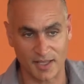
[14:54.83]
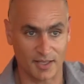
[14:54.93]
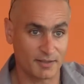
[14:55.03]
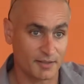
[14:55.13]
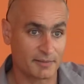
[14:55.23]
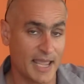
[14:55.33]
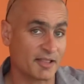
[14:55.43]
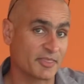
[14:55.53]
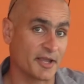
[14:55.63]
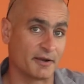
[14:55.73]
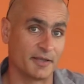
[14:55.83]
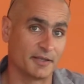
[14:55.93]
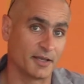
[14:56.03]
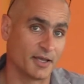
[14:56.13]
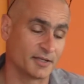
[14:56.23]
And cats carry
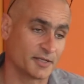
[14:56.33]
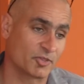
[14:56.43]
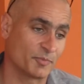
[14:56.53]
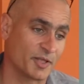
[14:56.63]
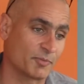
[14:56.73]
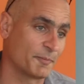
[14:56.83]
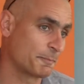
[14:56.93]
toxoplasma.